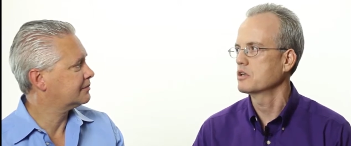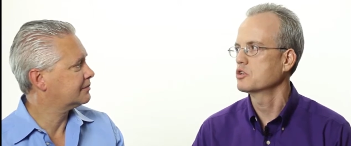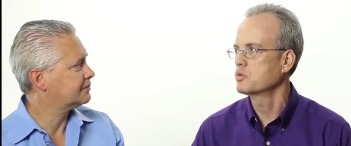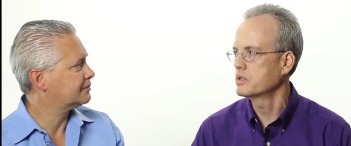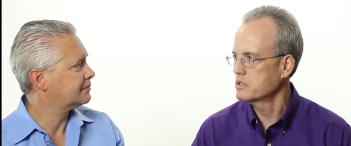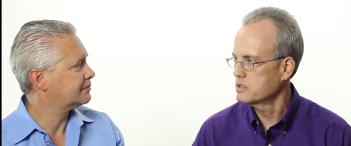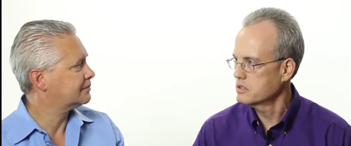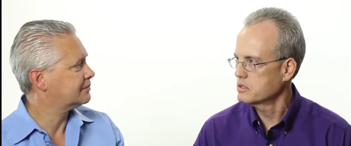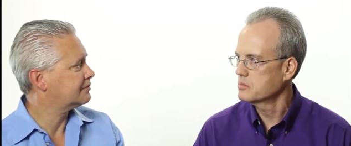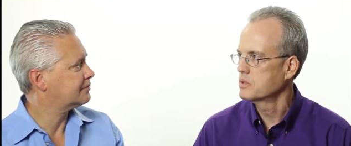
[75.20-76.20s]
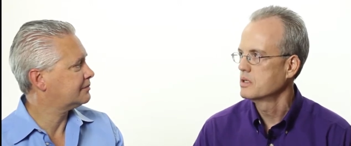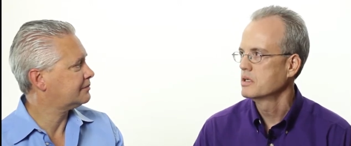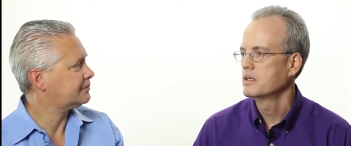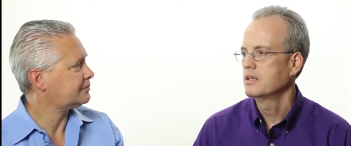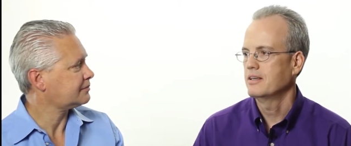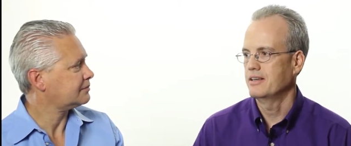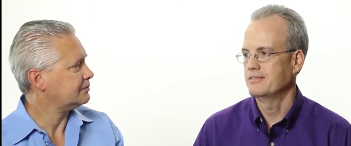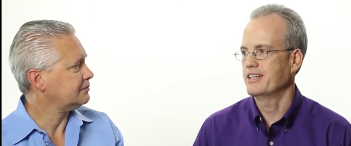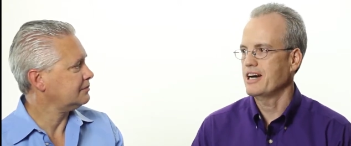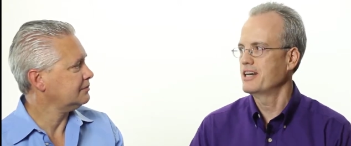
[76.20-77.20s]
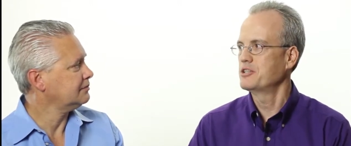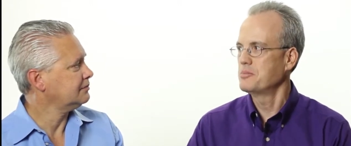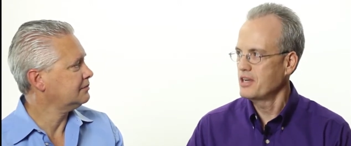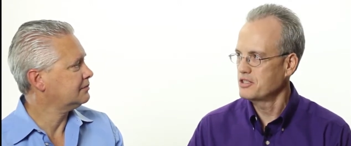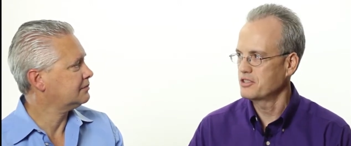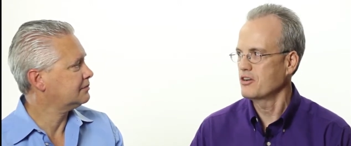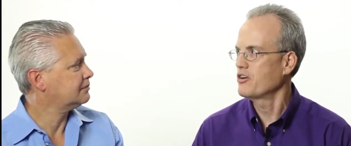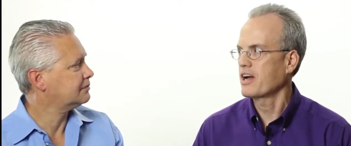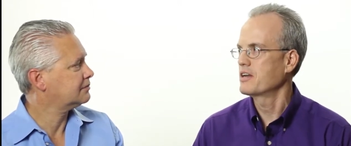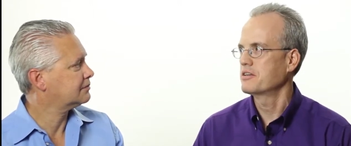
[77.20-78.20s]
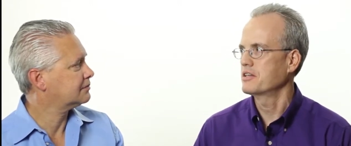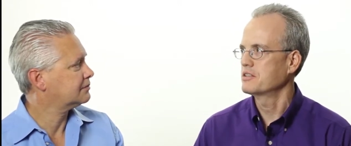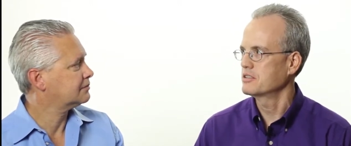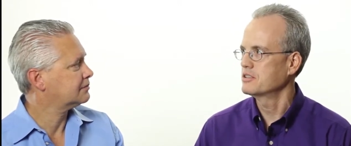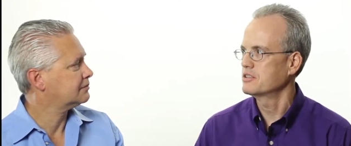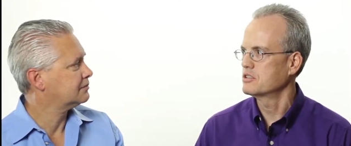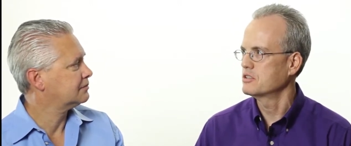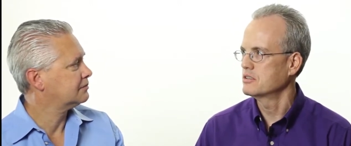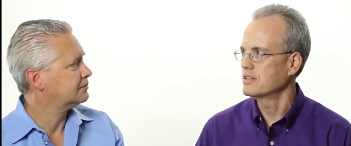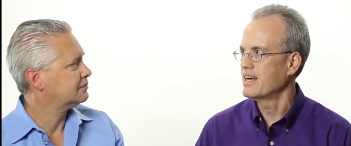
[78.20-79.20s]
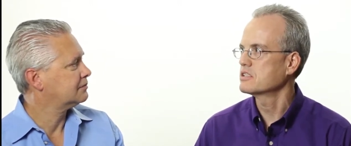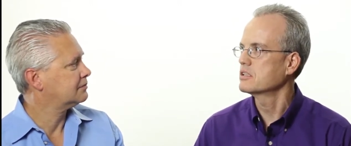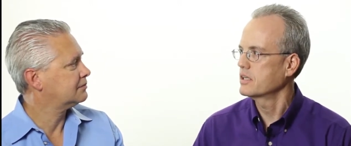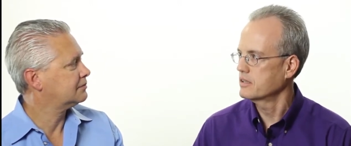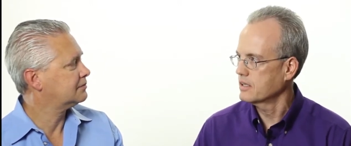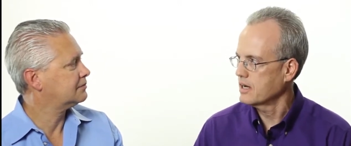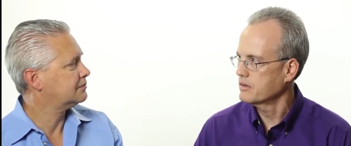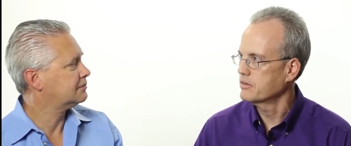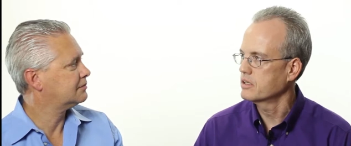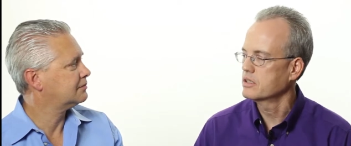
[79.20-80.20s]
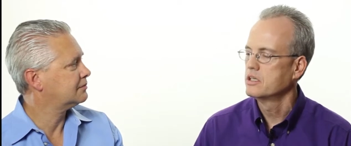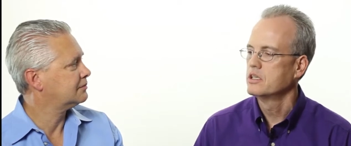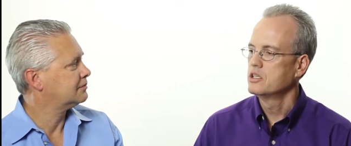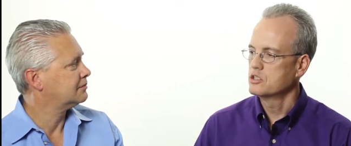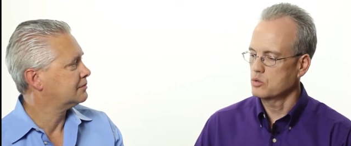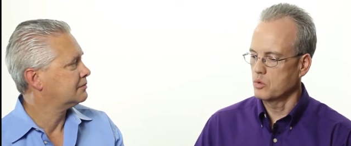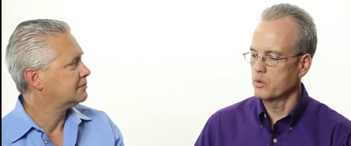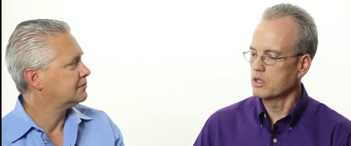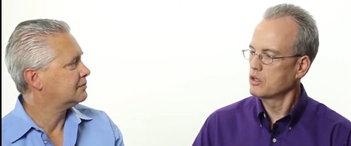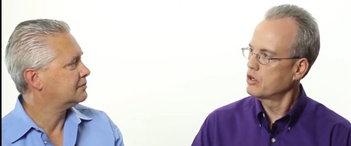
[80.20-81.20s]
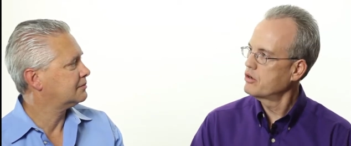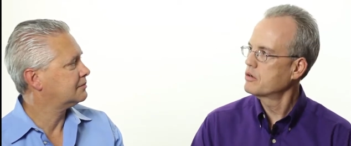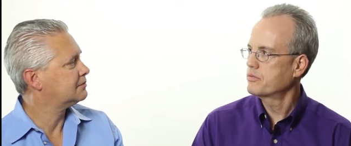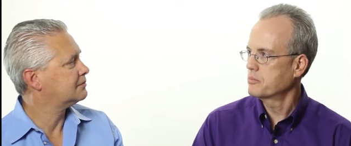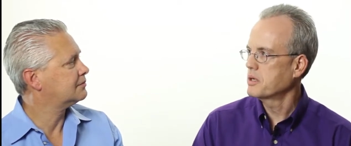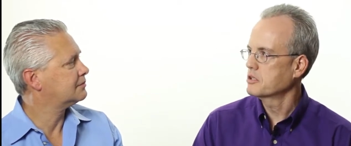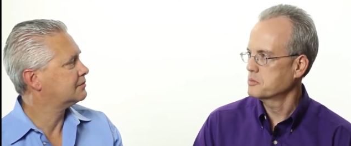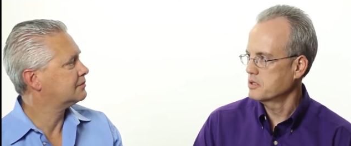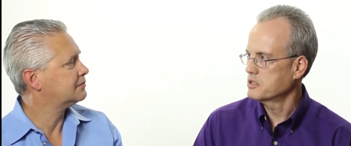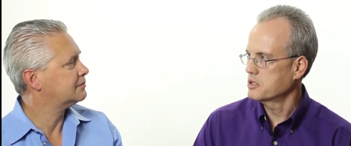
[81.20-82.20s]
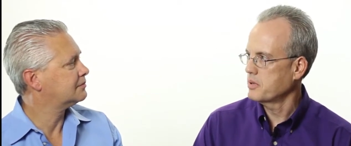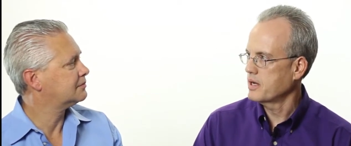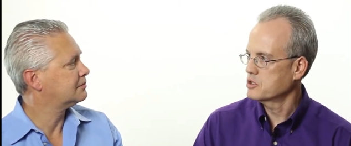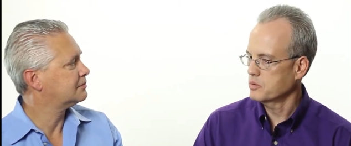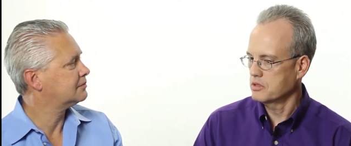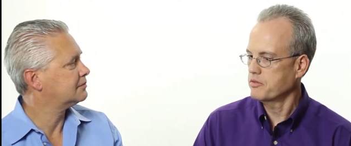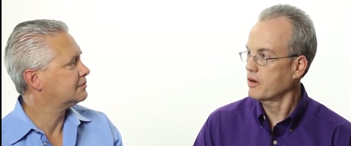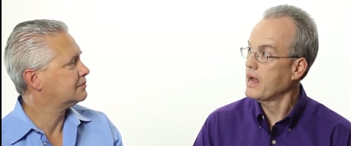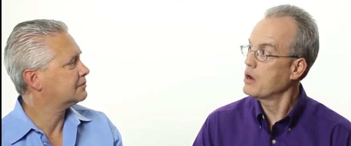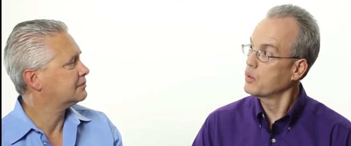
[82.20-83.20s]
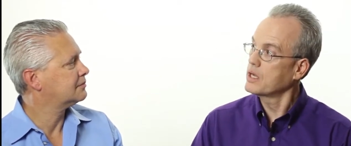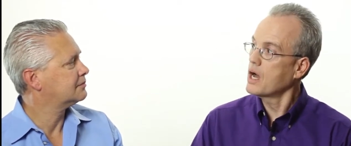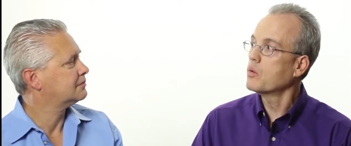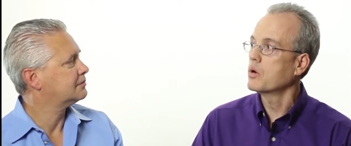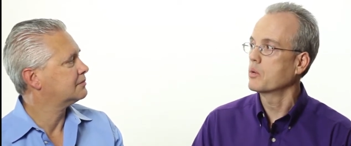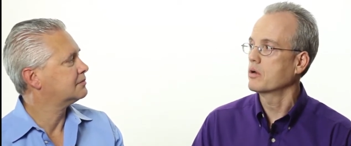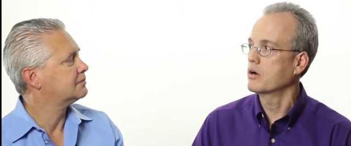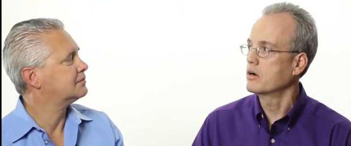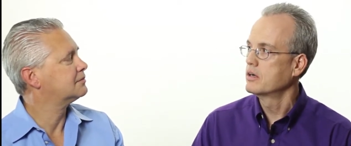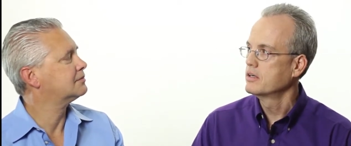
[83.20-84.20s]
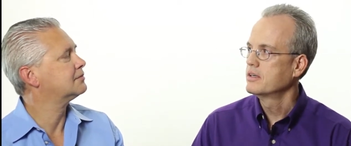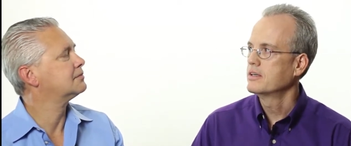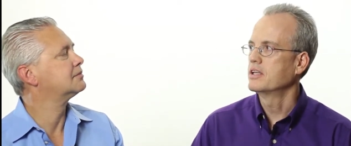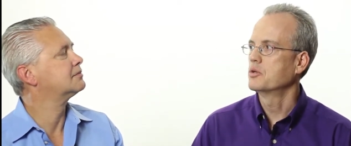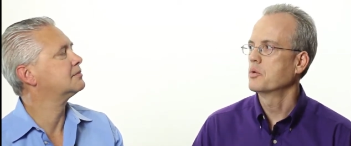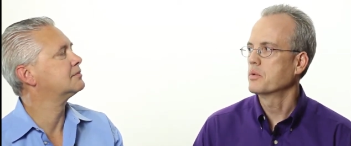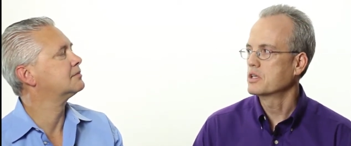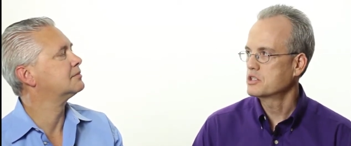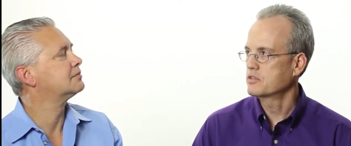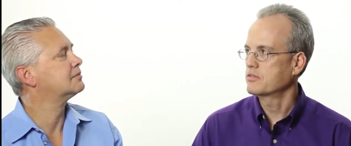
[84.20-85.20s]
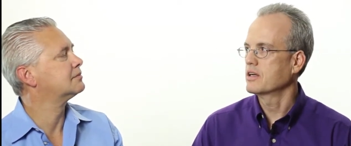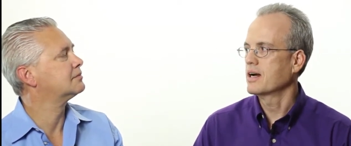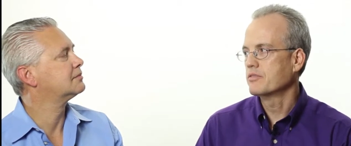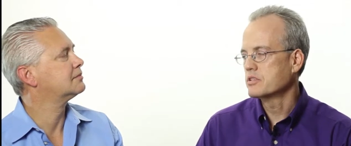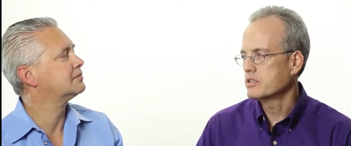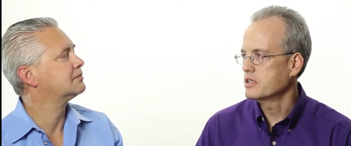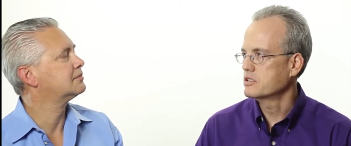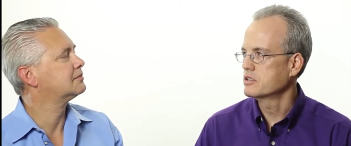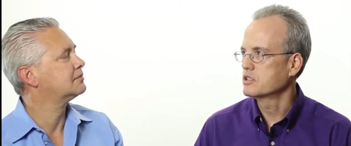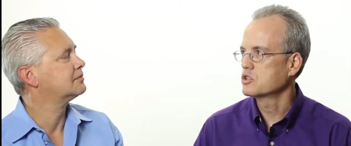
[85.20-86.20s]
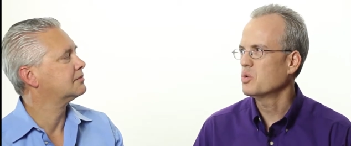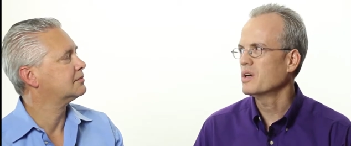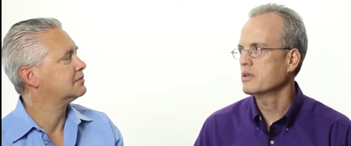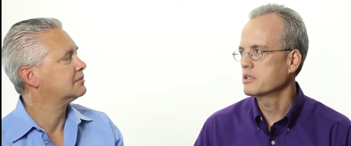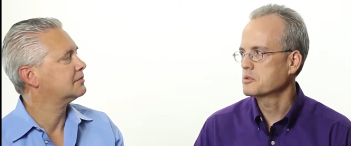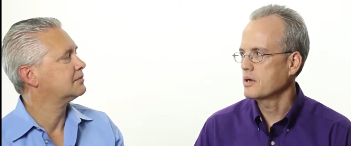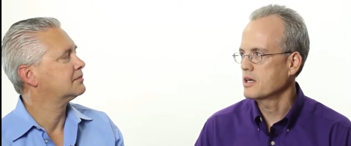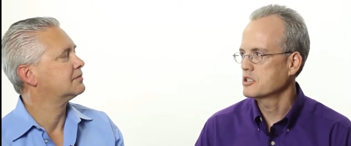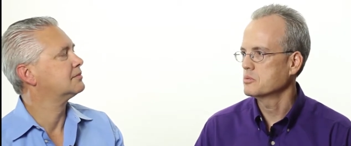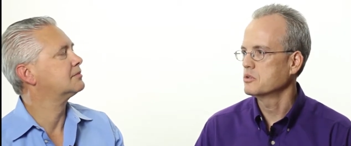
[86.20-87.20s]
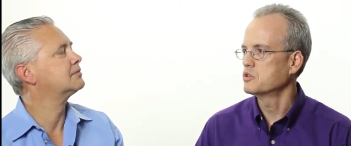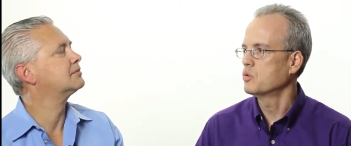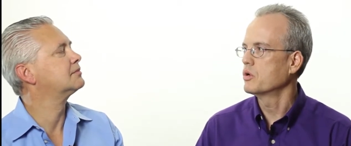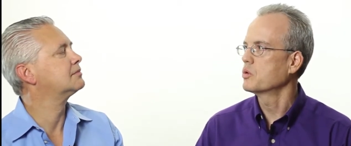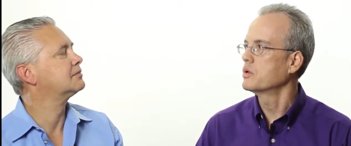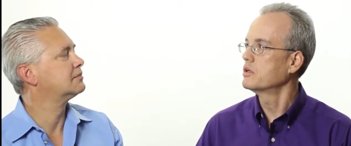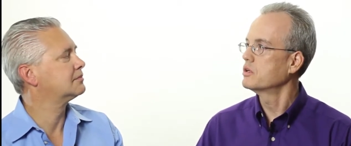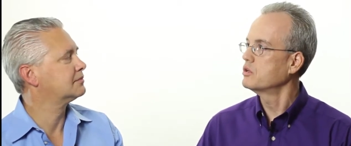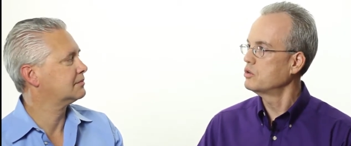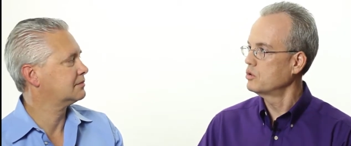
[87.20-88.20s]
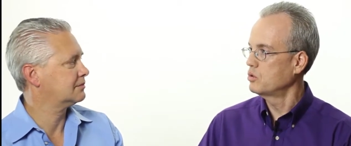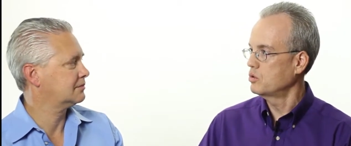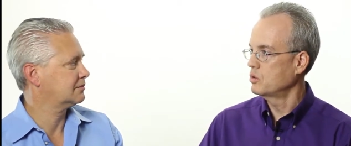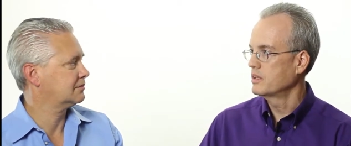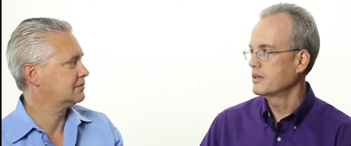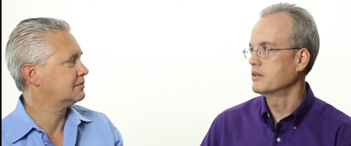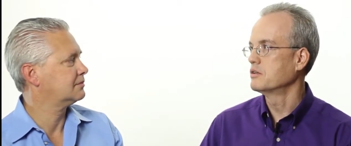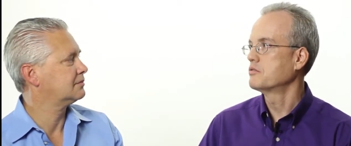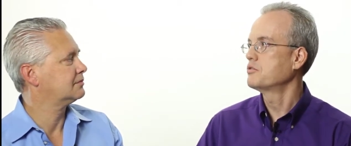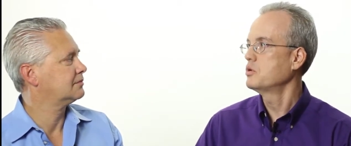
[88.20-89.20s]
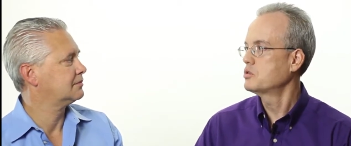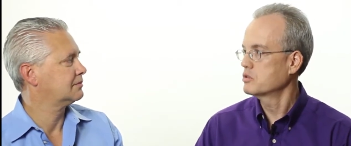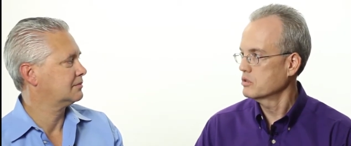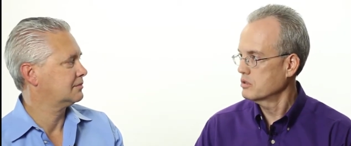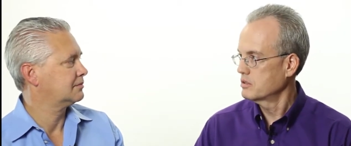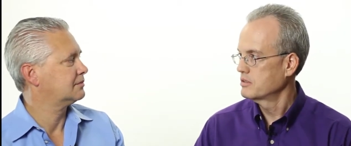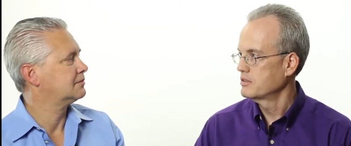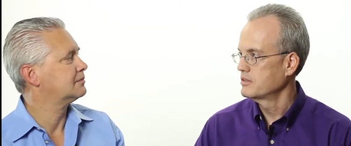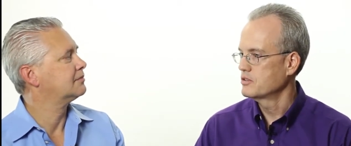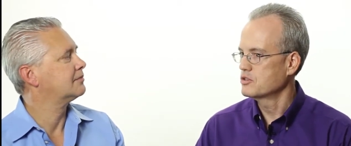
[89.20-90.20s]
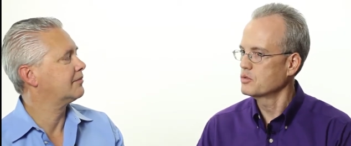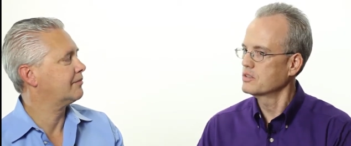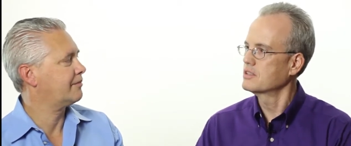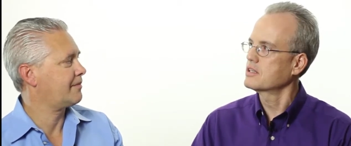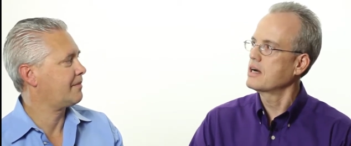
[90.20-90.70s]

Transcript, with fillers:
Speaker 1: and criticism and condemnation, all kinds of things that just escalate the conflict. So, we want to learn from our experience in the past so we can figure out how we got where we are and then we want to shift the conversation as quickly as possible to what are we going to do in the future so that this